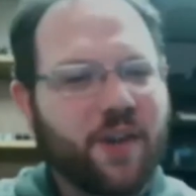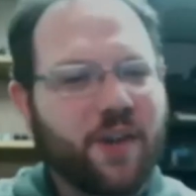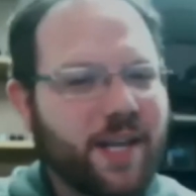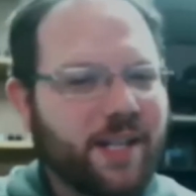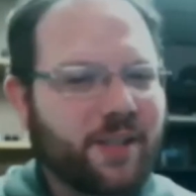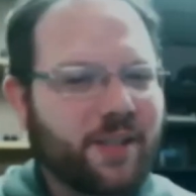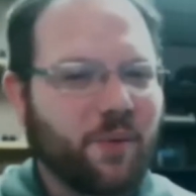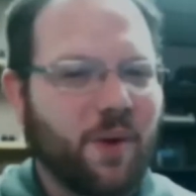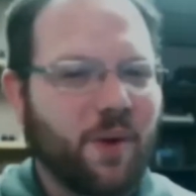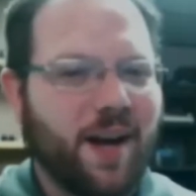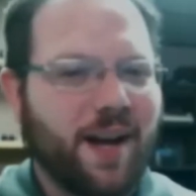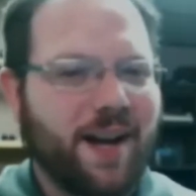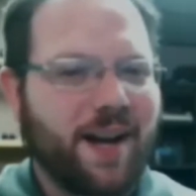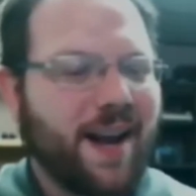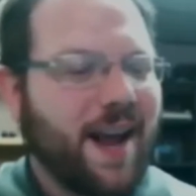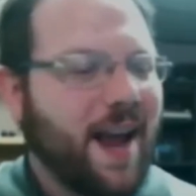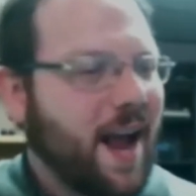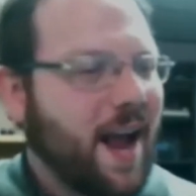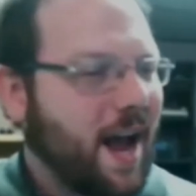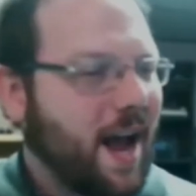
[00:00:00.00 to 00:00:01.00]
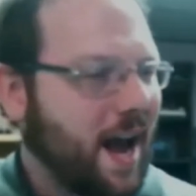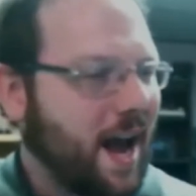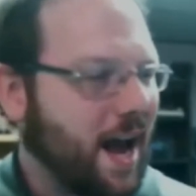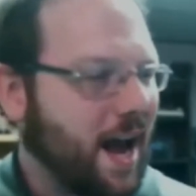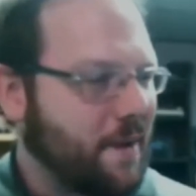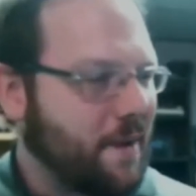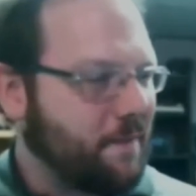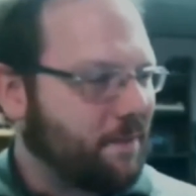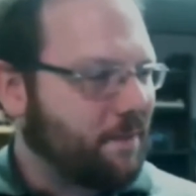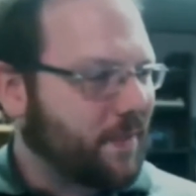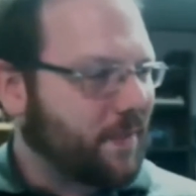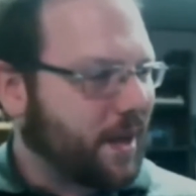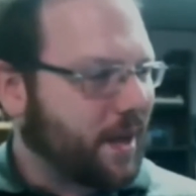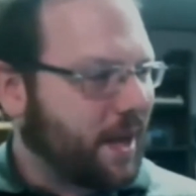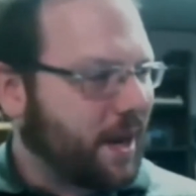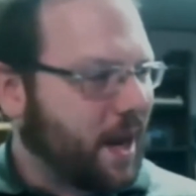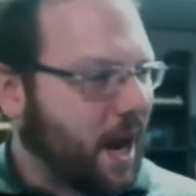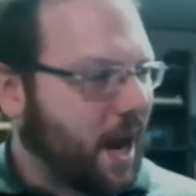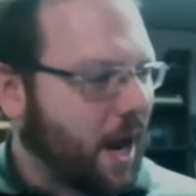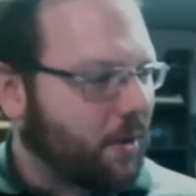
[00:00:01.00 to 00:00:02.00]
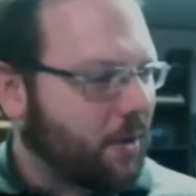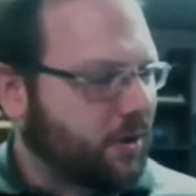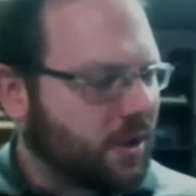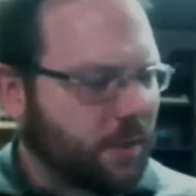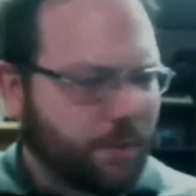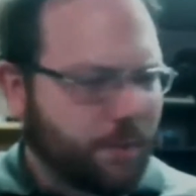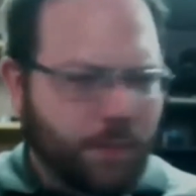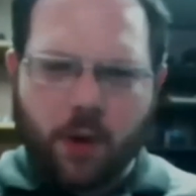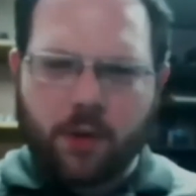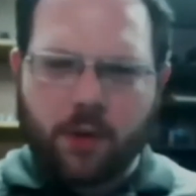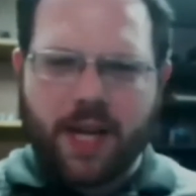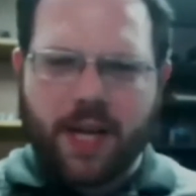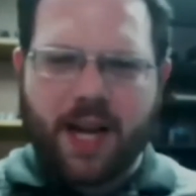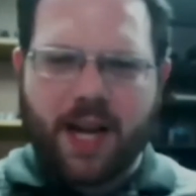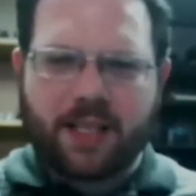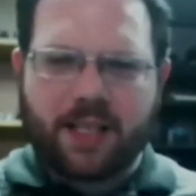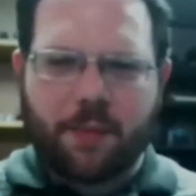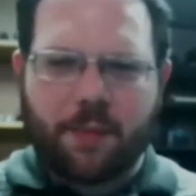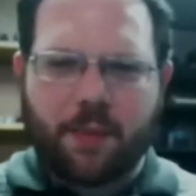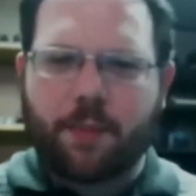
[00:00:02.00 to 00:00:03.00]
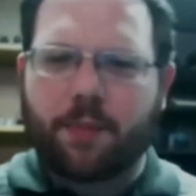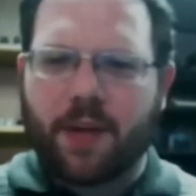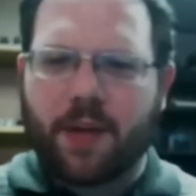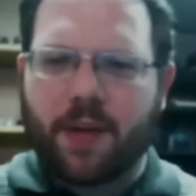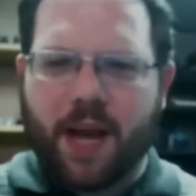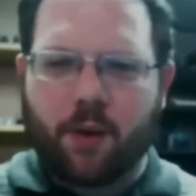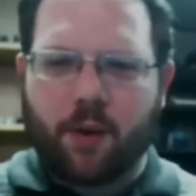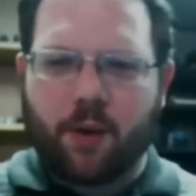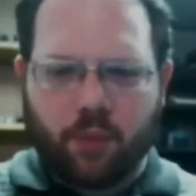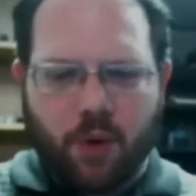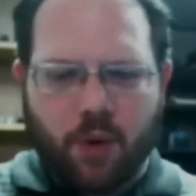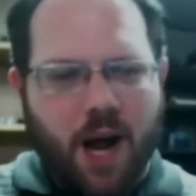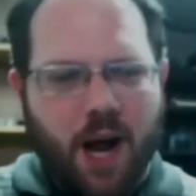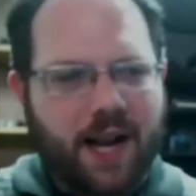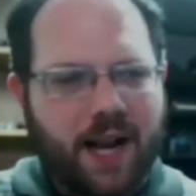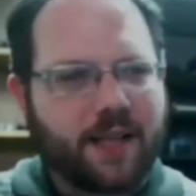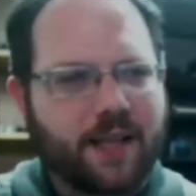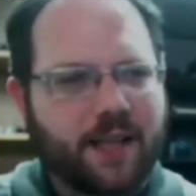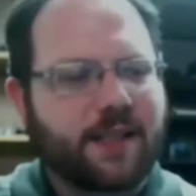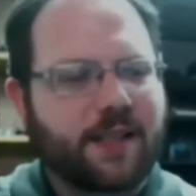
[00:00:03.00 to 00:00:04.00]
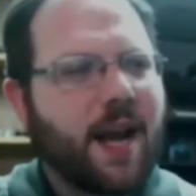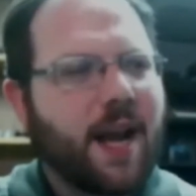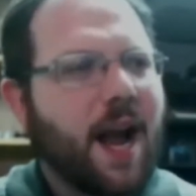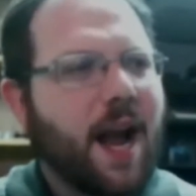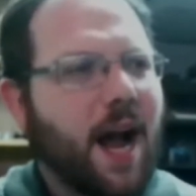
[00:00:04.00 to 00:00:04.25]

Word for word: this one, I was supposed to actually be playing Rhyas.